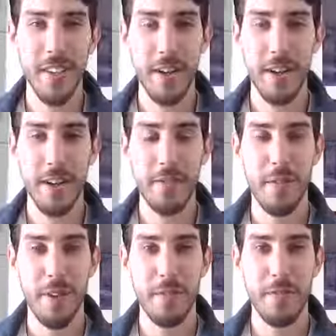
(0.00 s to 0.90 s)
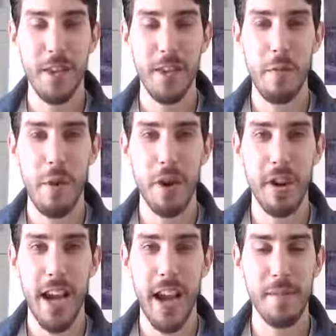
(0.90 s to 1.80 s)
here from Vegan Warrior
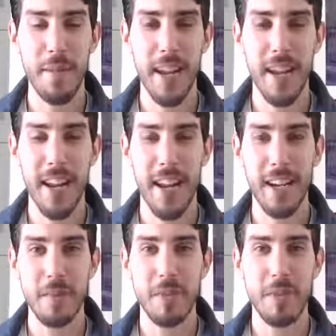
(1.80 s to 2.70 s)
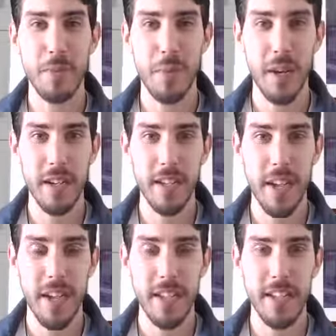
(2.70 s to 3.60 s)
Academy, and I am super
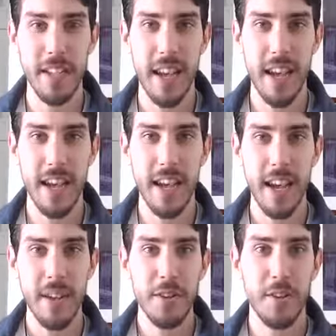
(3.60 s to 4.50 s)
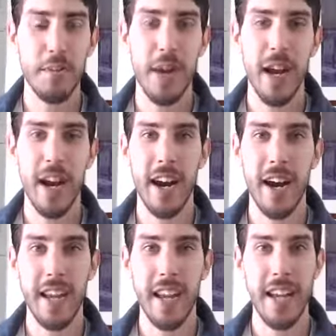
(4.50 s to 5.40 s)
excited today to bring
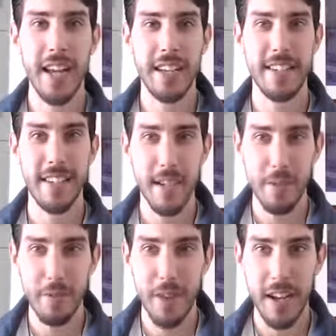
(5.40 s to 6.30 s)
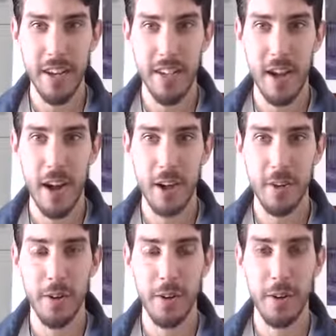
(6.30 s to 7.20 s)
on a dear friend to talk
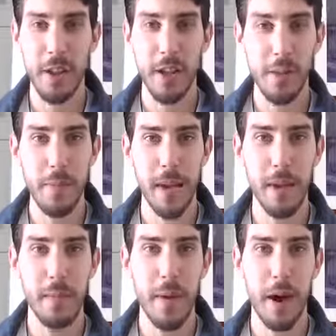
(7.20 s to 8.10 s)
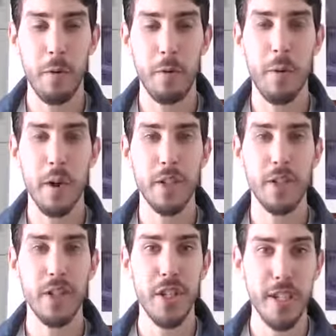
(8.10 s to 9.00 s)
to her a little bit about what
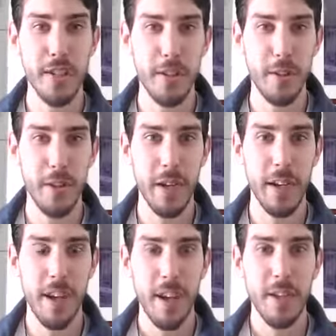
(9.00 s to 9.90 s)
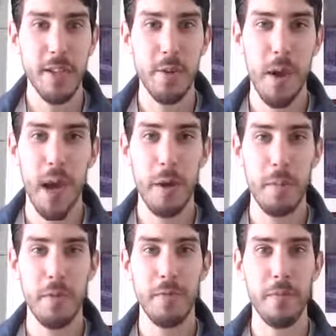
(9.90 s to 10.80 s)
she is doing to
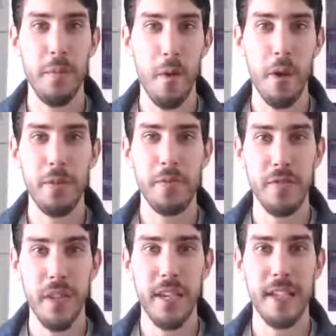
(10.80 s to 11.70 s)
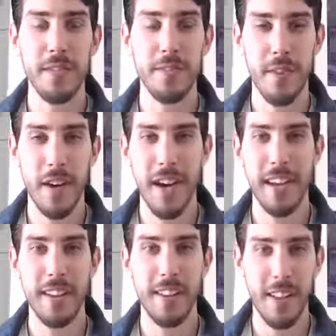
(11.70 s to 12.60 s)
help more vegans
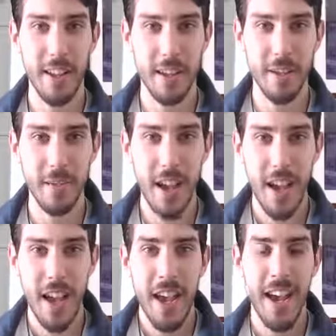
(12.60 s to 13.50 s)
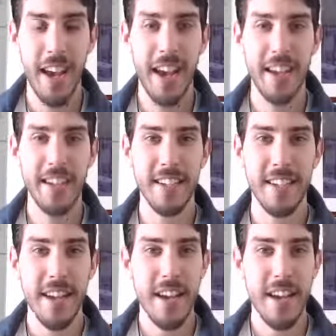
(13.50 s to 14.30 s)
find love. And